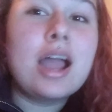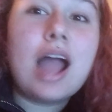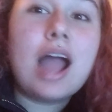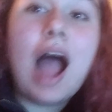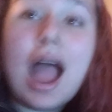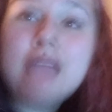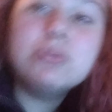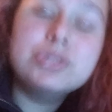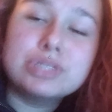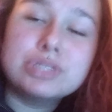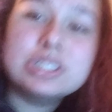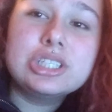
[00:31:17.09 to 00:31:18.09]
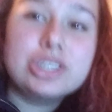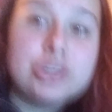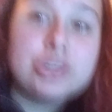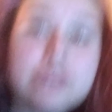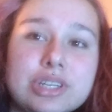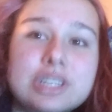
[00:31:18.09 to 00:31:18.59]
I was really
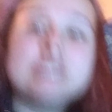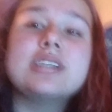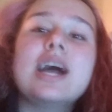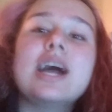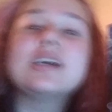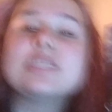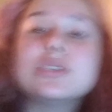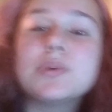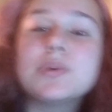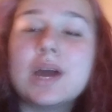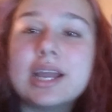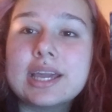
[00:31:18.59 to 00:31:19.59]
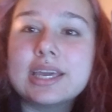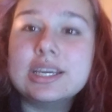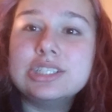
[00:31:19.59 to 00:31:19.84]
curious as to why N.K.